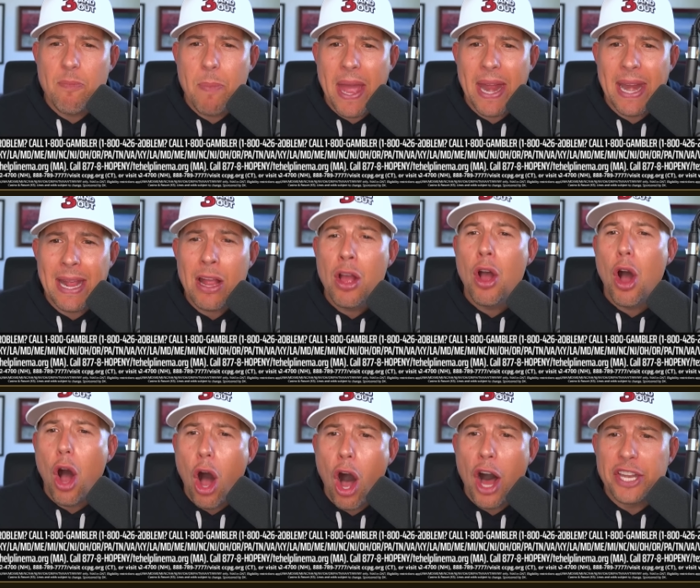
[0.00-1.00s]
betting,
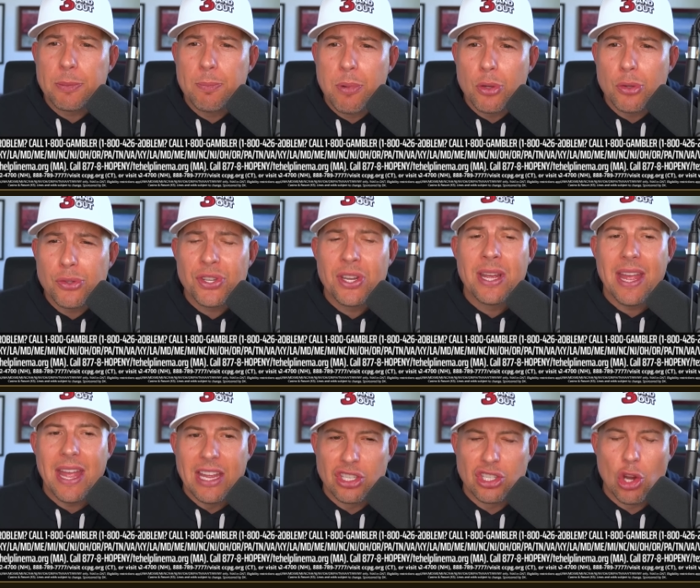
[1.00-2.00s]
odds boosts,
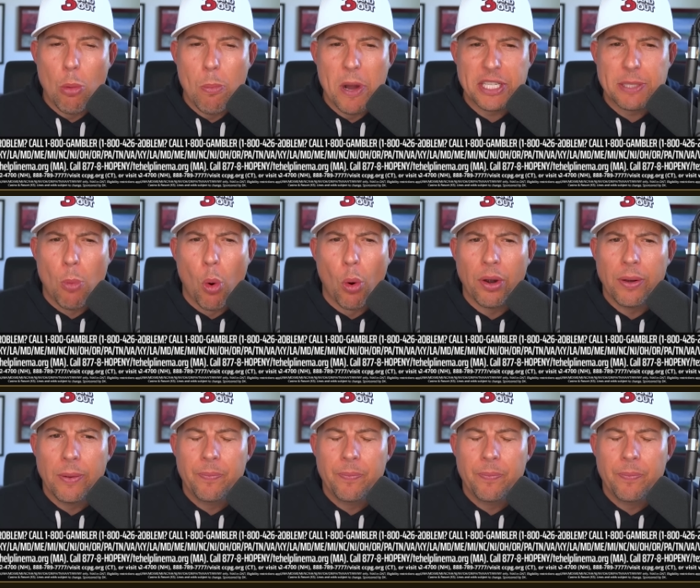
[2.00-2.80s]
and so much more.